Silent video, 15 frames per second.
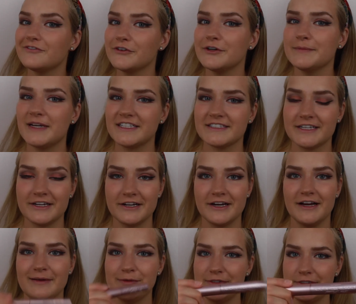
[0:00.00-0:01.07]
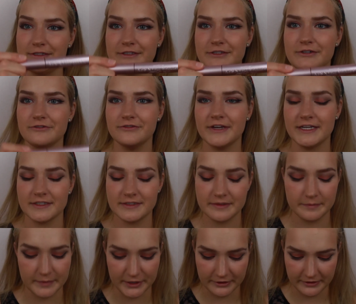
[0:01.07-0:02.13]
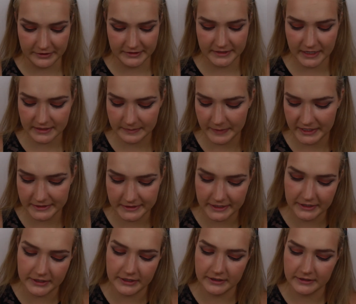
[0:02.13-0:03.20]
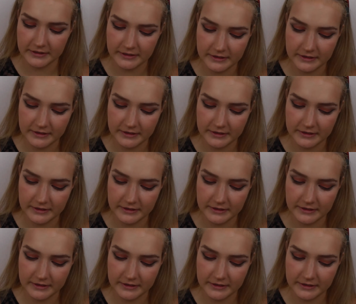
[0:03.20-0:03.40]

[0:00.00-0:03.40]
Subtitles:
For mascara, I'm using the Too Faced Better Than Sex mascara.